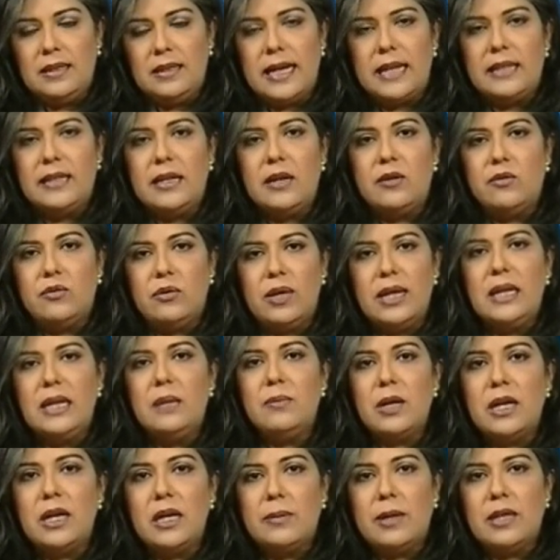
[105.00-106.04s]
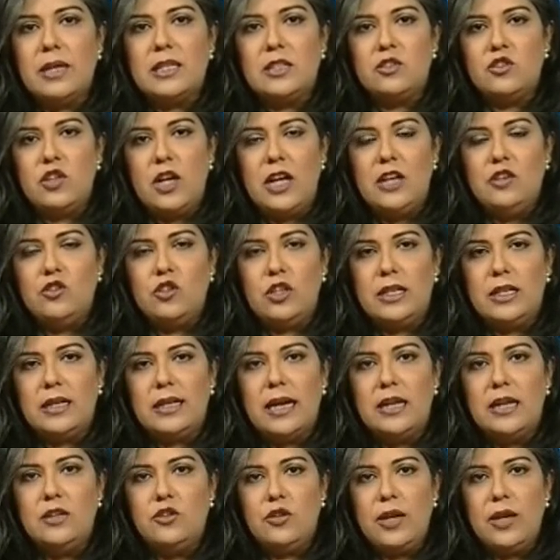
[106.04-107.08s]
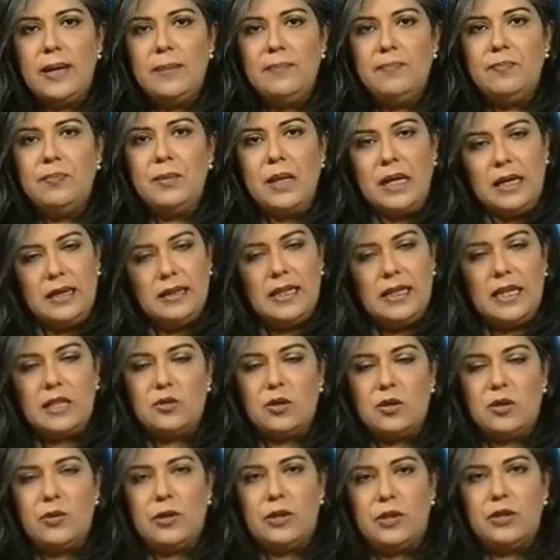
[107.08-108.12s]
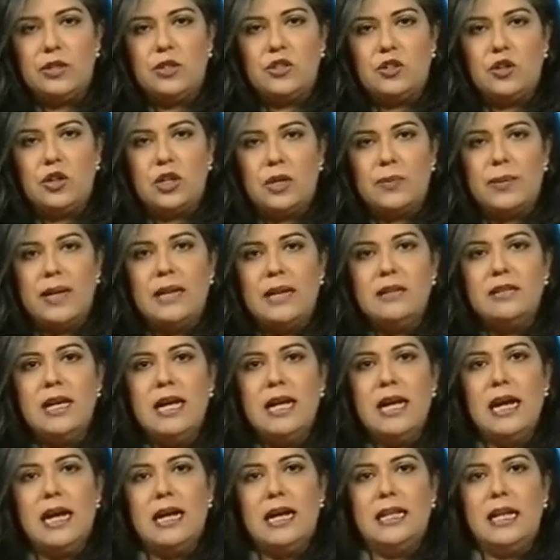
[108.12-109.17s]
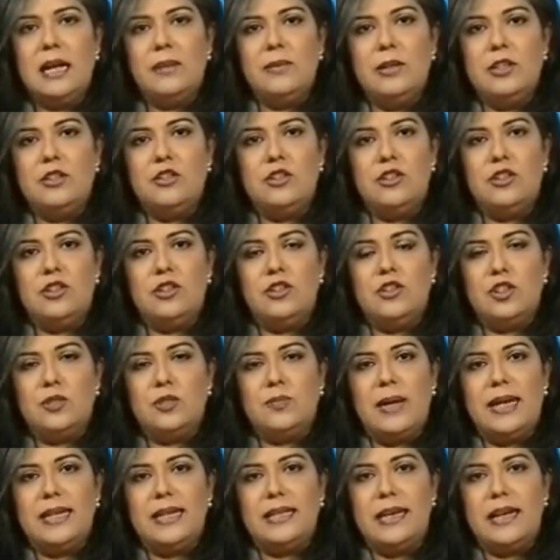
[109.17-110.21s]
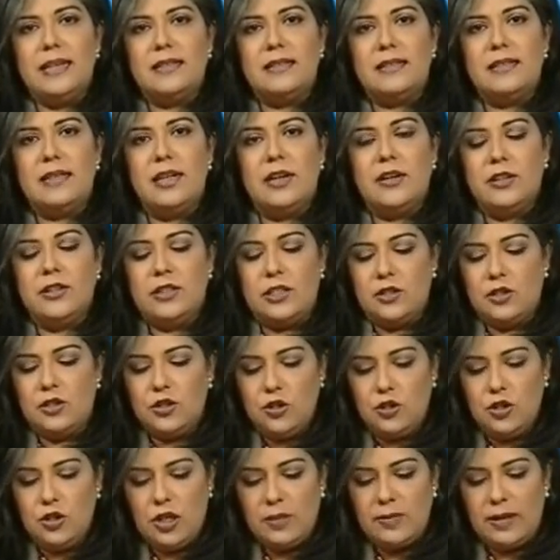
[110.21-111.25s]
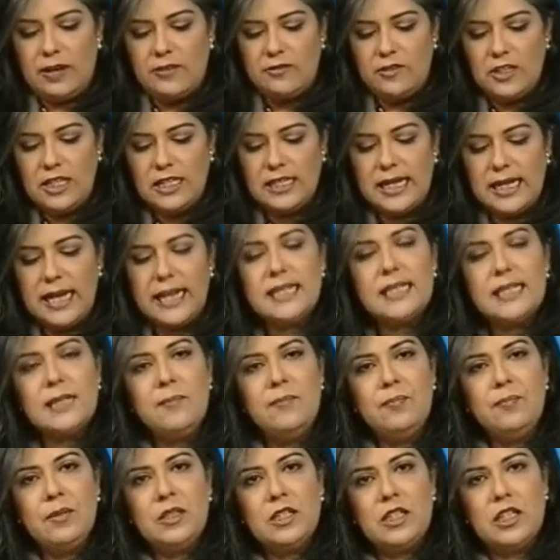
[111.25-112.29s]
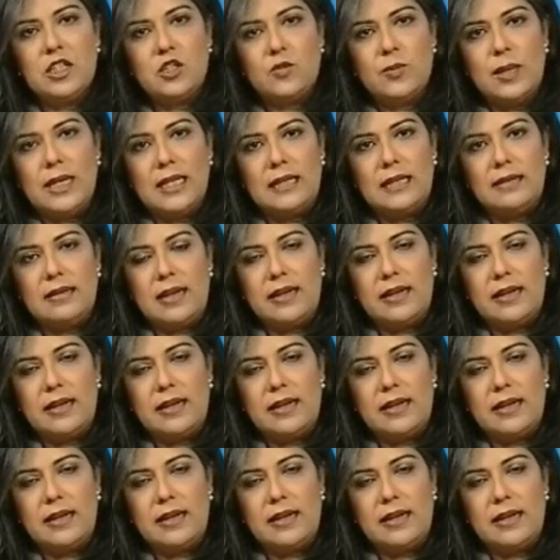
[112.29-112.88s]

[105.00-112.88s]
can they really bring about a change in the country? That's what we're going to talk about. Allow me to introduce my guests here in the studio. My first guest, Kashmala